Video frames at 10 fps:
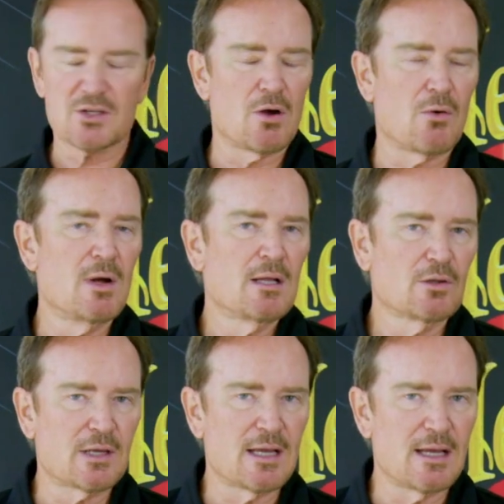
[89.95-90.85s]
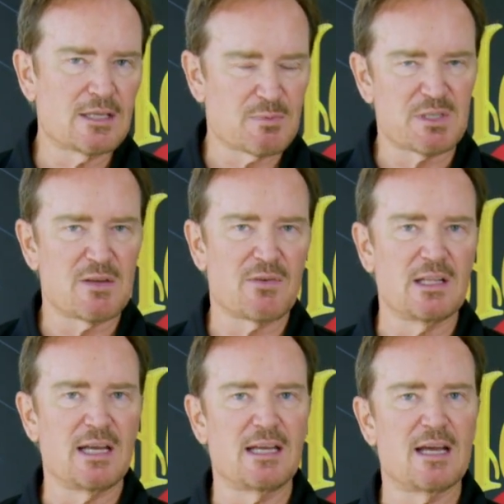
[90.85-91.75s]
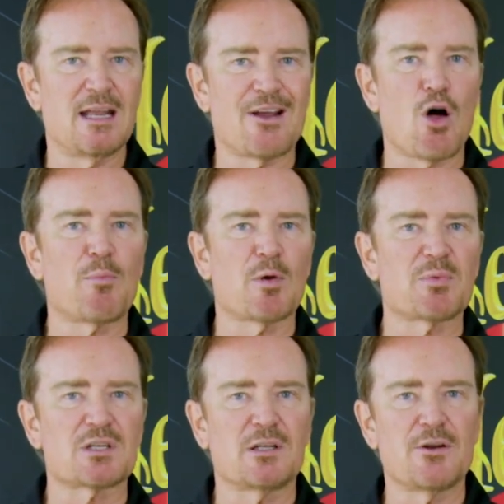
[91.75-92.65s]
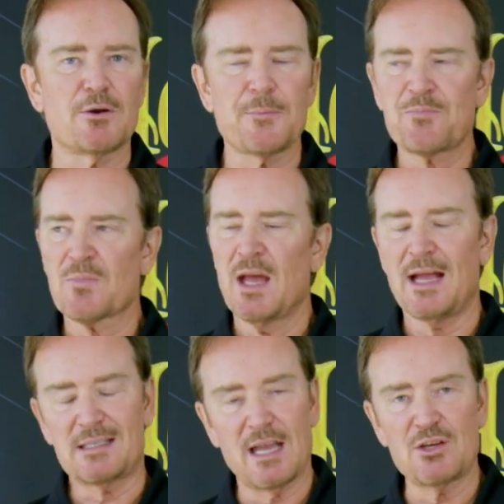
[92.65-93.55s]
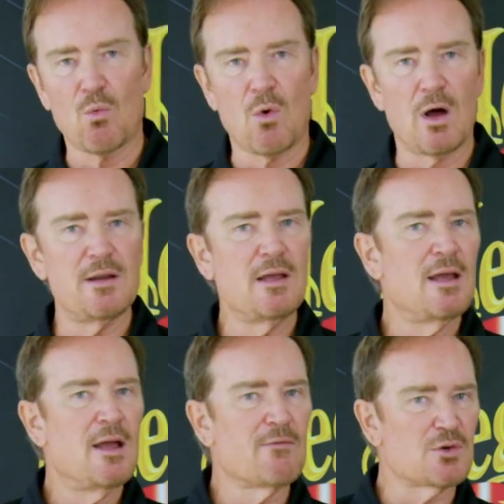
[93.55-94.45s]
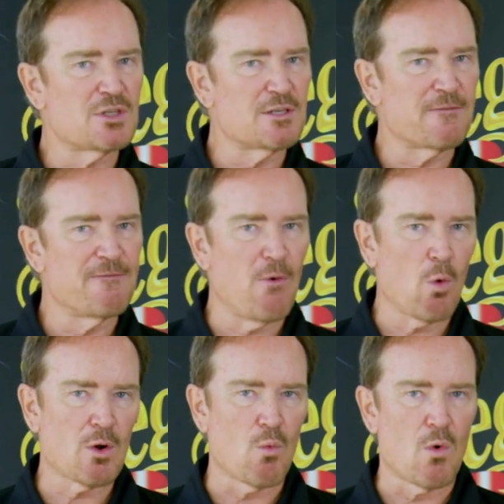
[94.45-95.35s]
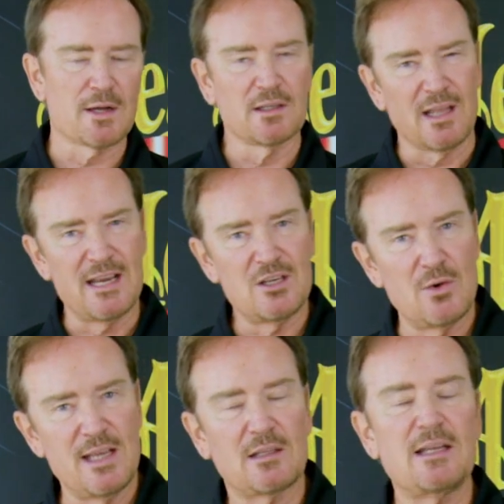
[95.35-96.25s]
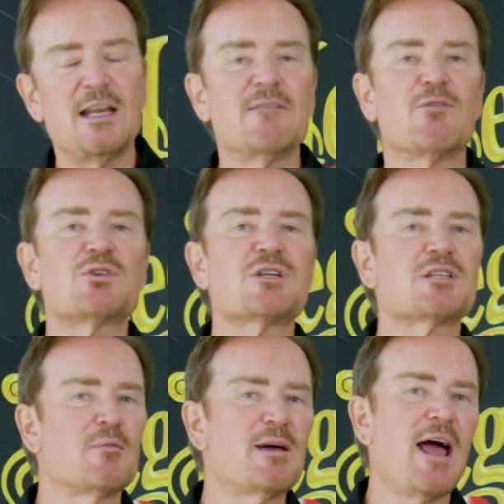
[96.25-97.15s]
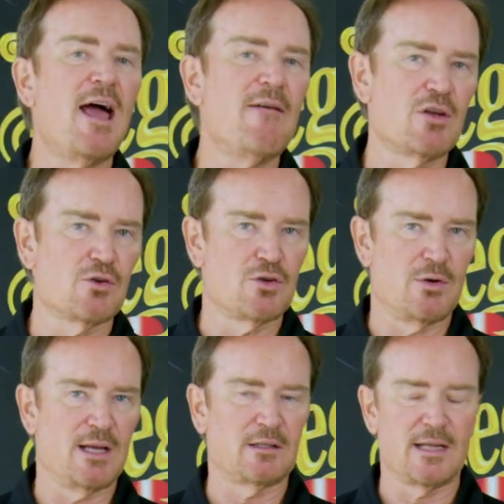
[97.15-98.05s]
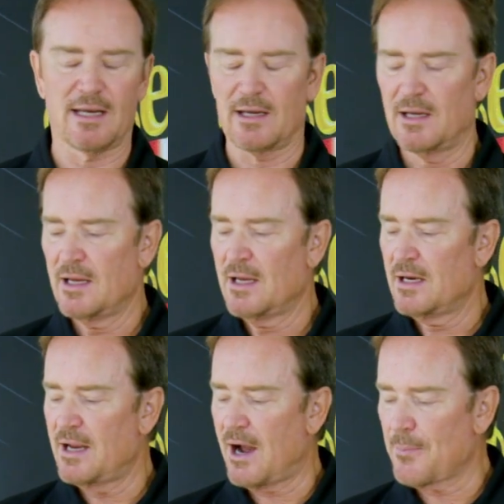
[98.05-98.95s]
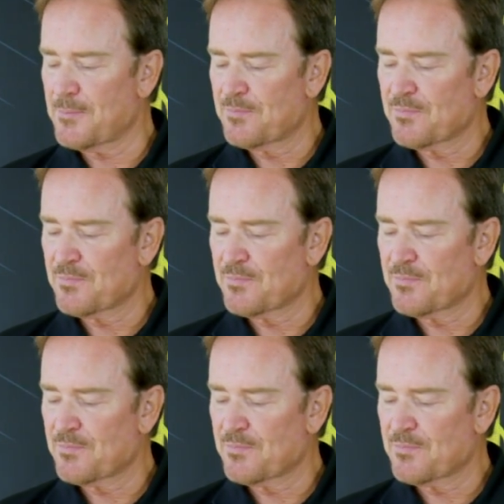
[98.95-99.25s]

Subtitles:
So looking specifically again at all-purpose cleaner, at 10:1 versus 4:1, light duty cleaning versus a little bit heavier duty cleaning. Now,